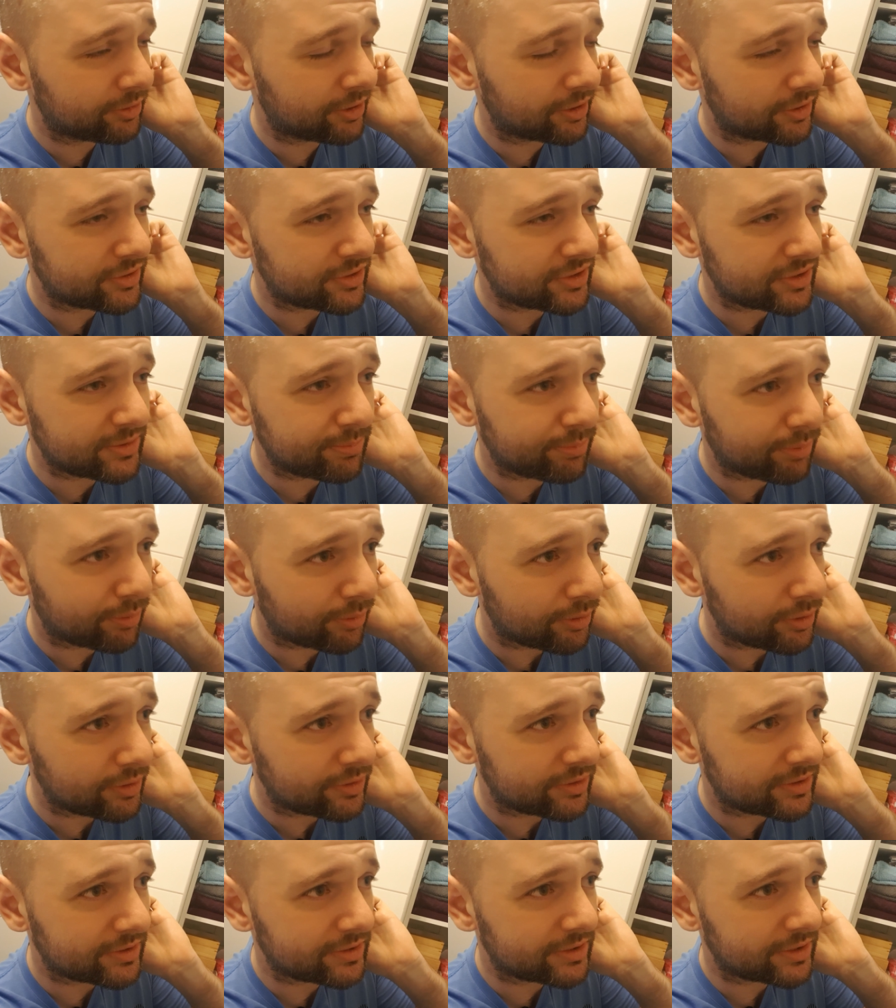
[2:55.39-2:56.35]
does
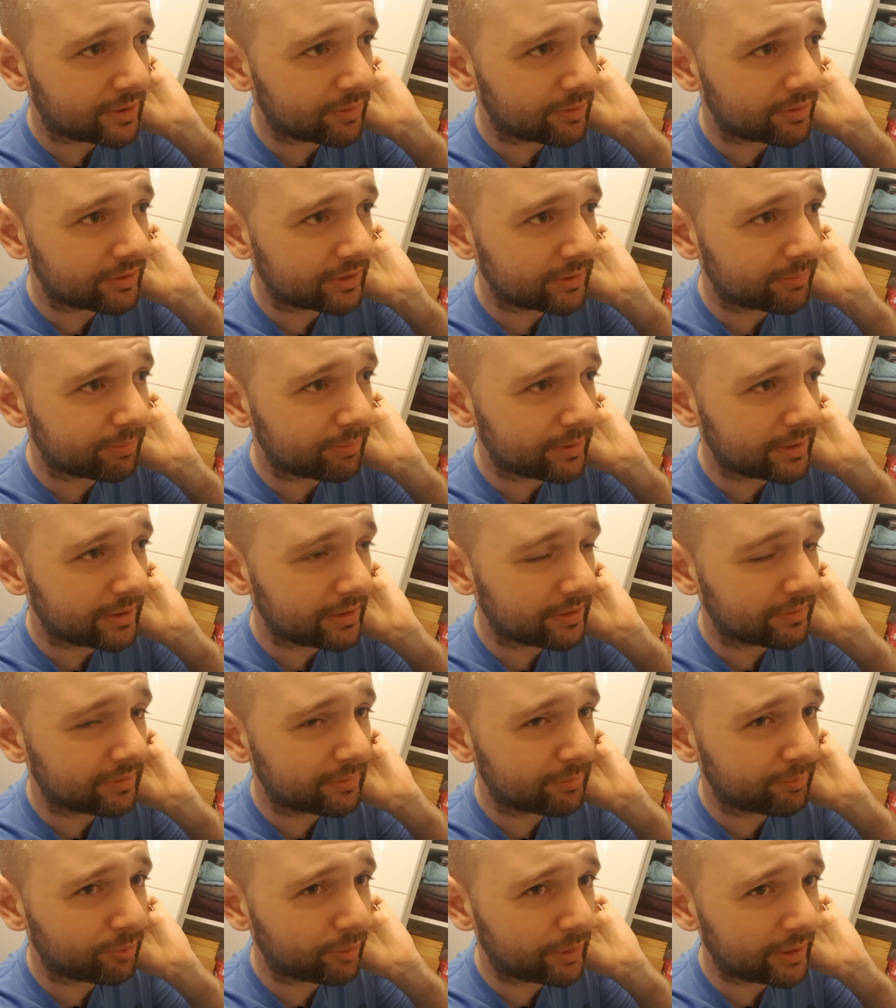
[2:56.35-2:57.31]
sports is going to be
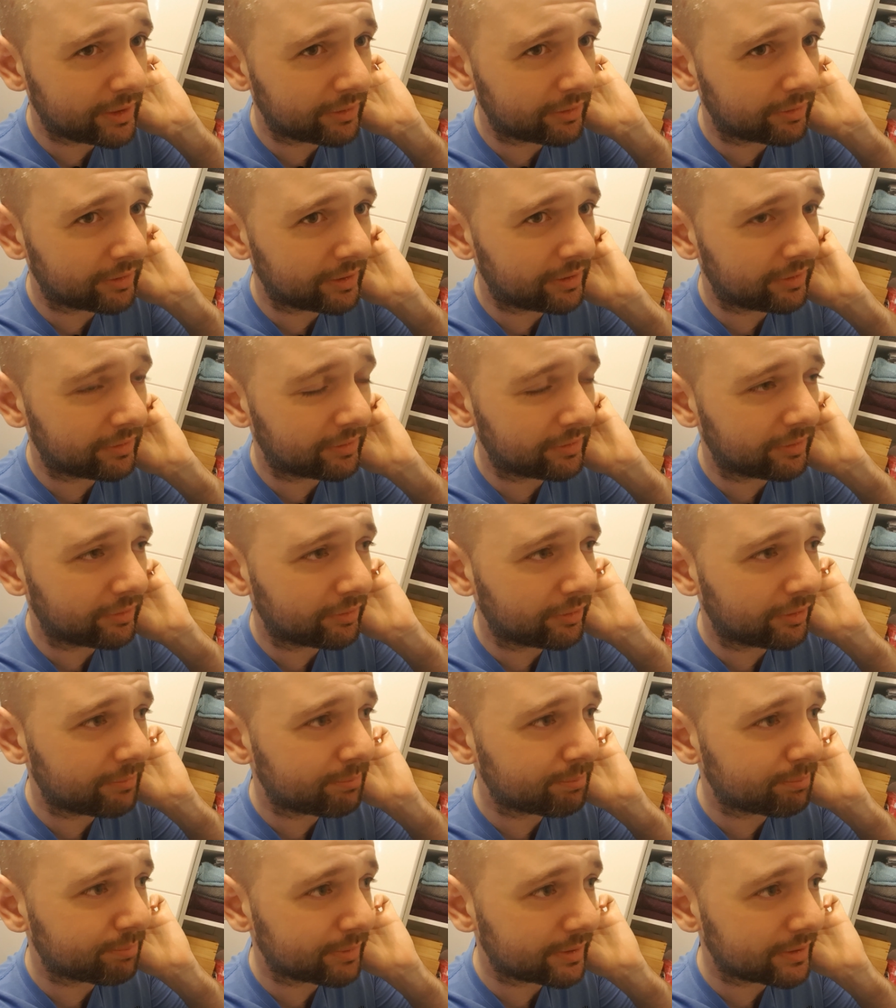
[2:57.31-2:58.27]
the winner in the
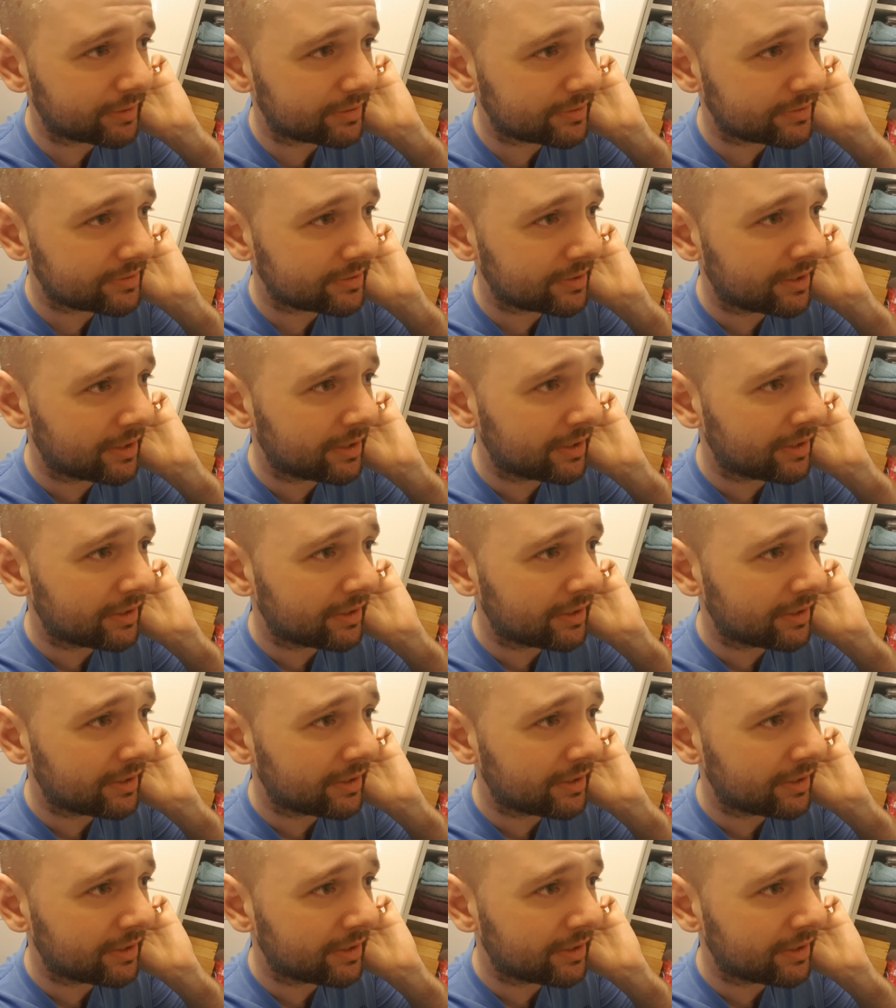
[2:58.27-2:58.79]
Olympics.